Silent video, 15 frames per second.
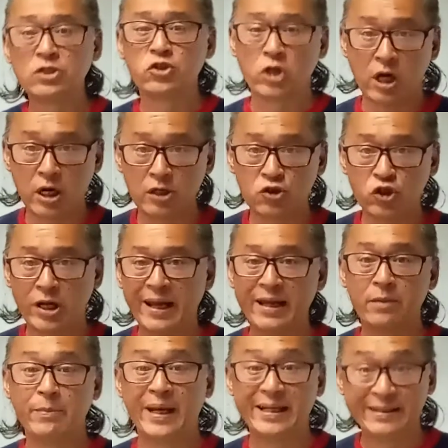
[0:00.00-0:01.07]
charged and
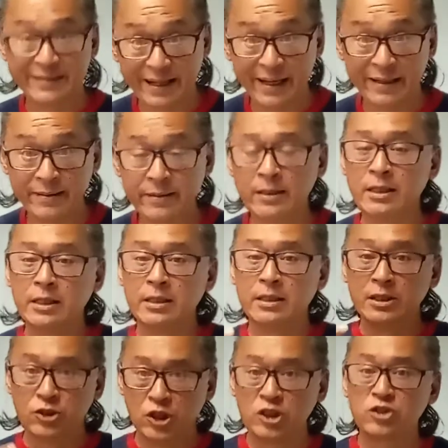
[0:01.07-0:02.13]
maintained
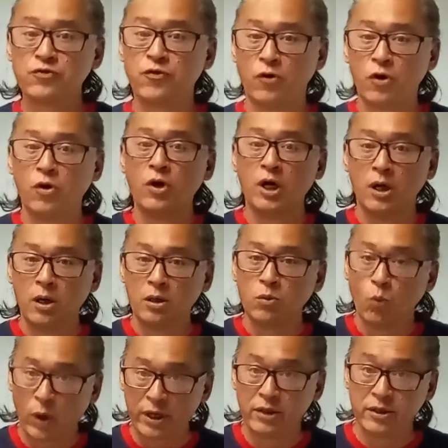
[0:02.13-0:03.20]
just for a
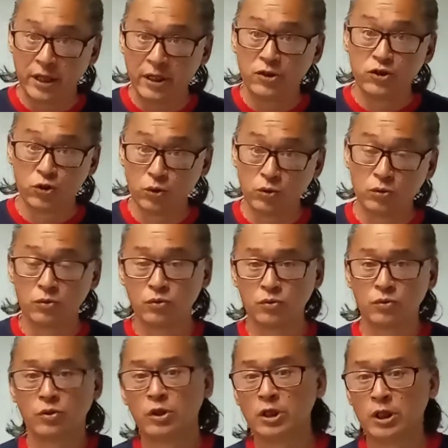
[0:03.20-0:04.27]
one-day shoot.
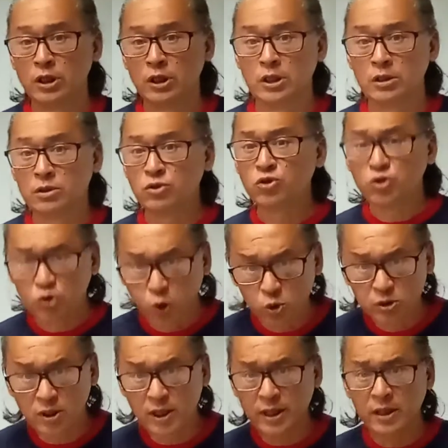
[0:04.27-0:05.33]

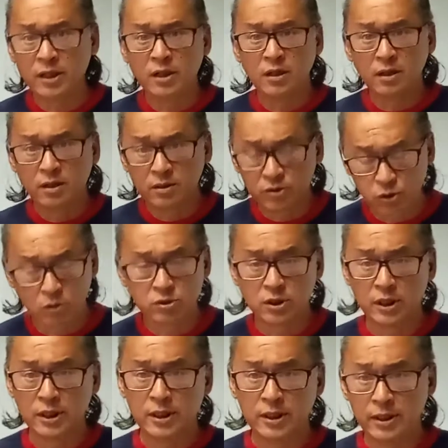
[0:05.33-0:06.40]
Totally,
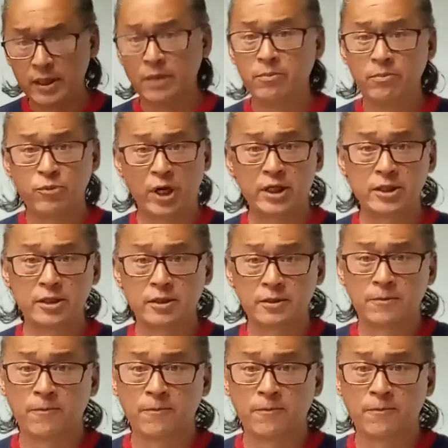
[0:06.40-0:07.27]
totally impractical.